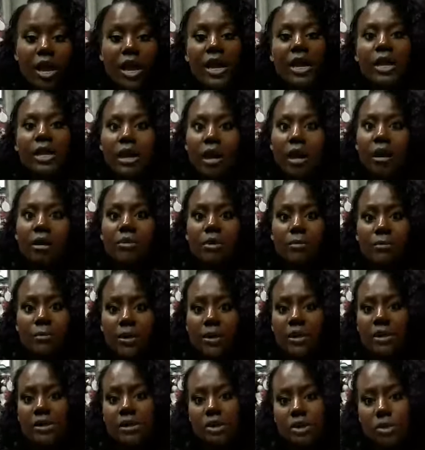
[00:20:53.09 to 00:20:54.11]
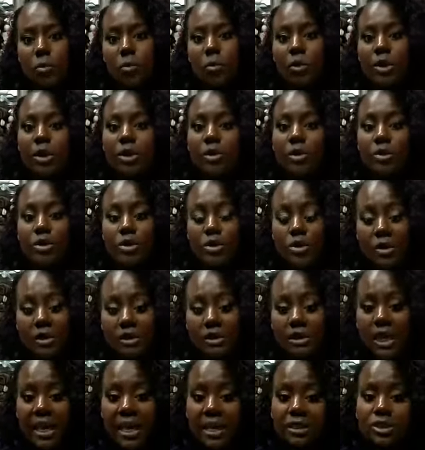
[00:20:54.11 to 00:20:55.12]
It all depends on your
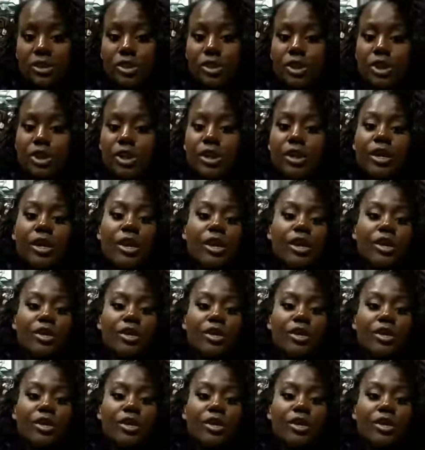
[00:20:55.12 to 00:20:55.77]
texture,